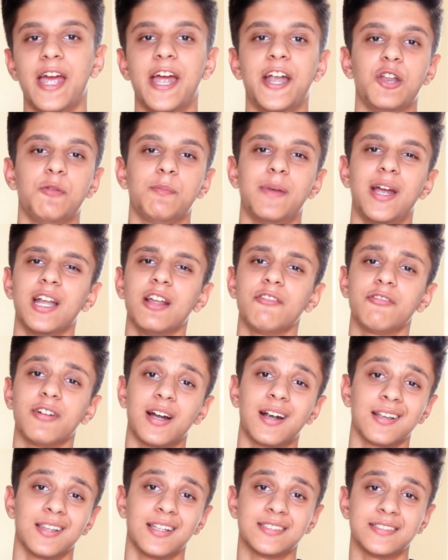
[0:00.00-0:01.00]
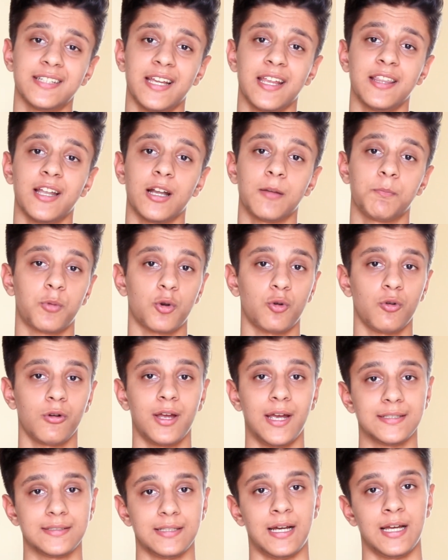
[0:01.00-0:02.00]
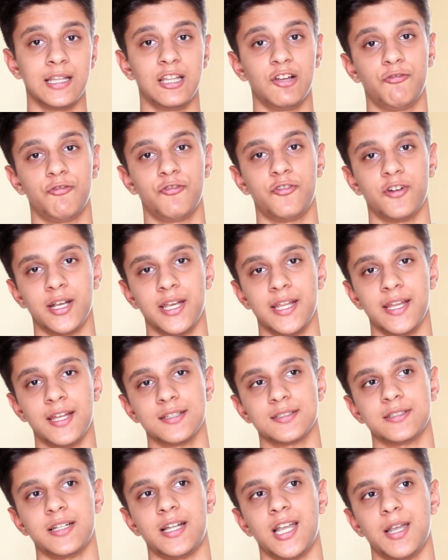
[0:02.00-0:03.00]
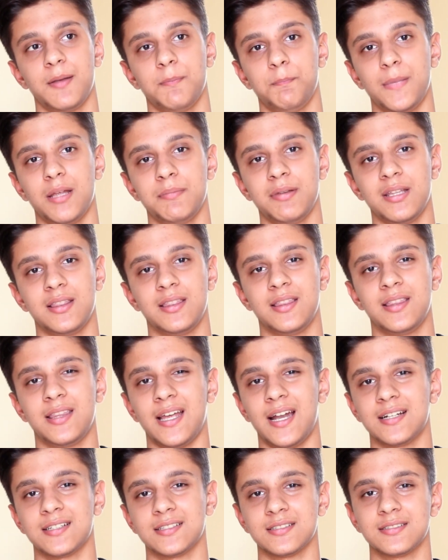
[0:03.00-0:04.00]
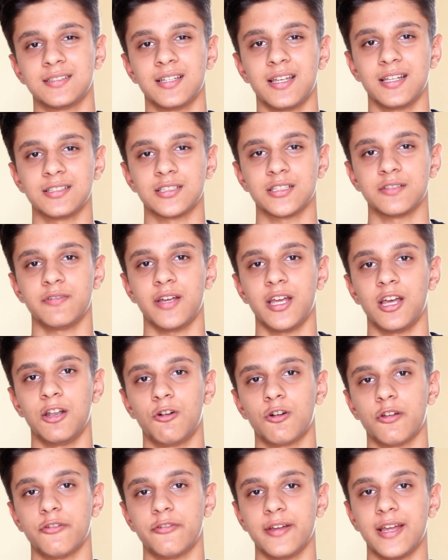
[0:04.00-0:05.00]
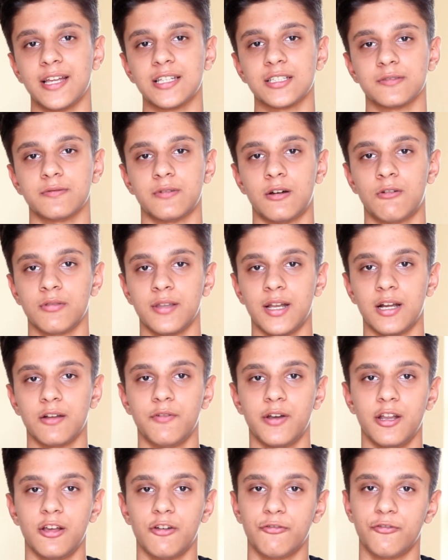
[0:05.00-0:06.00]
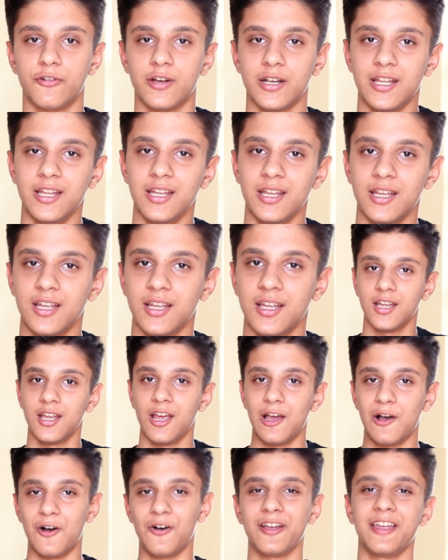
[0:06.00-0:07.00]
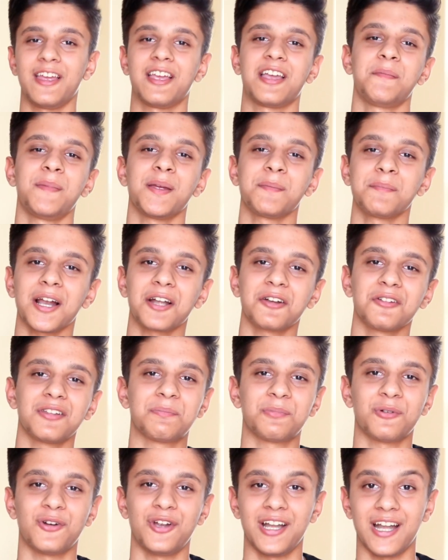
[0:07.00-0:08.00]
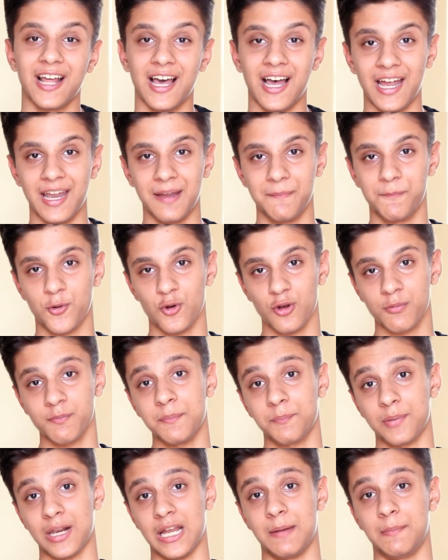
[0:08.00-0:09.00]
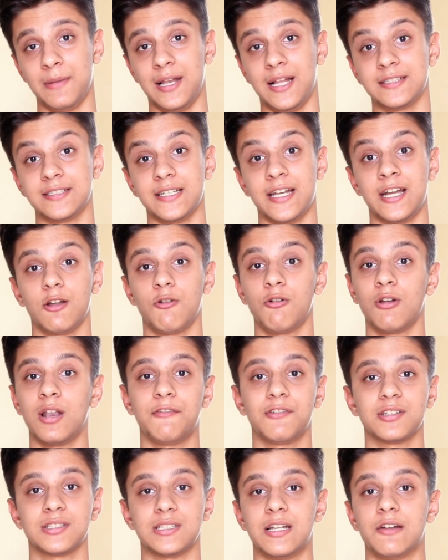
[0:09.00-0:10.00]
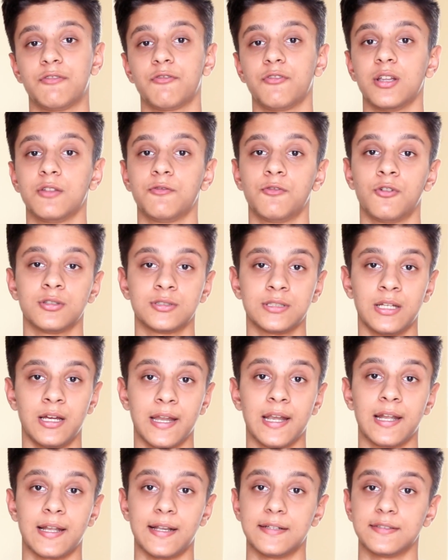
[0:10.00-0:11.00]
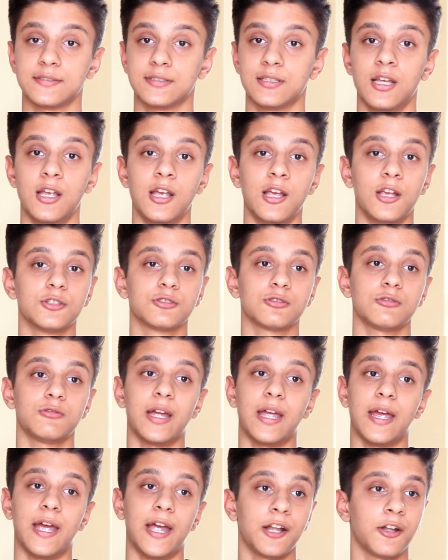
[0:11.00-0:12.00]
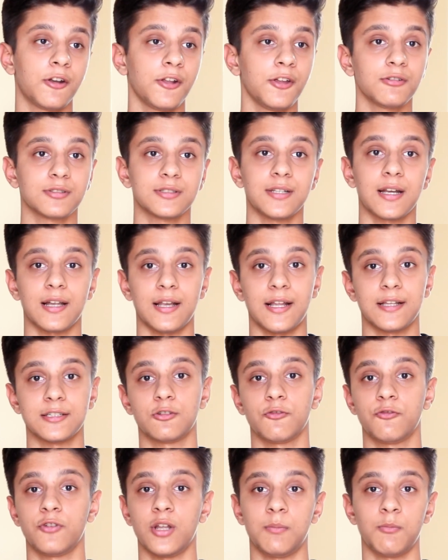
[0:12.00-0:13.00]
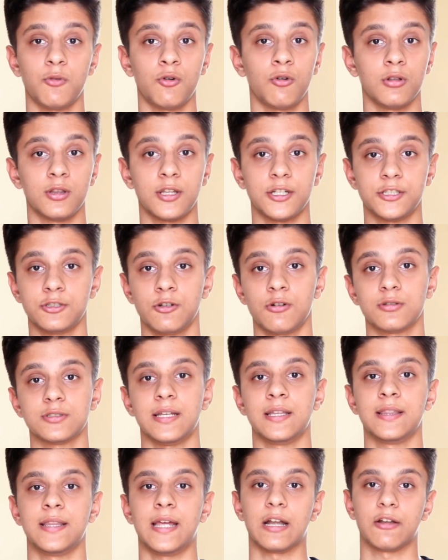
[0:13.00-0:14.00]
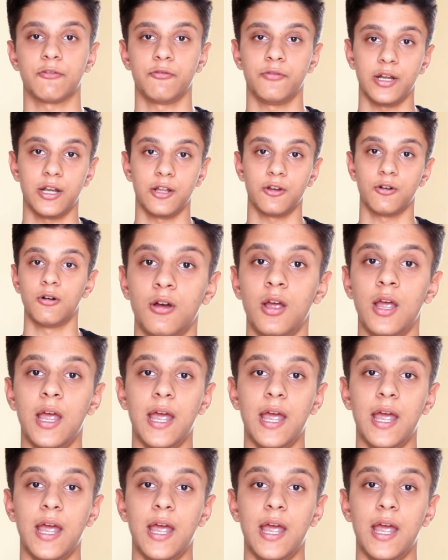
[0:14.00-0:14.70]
And you might have heard the saying that broke guys are the funniest, and maybe that's the reason why a lot of you guys found that video funny. Okay, coming back to the point, I broke my prime lens and all I was left with was a kit lens. So I had to use that lens to film all the shots in that video,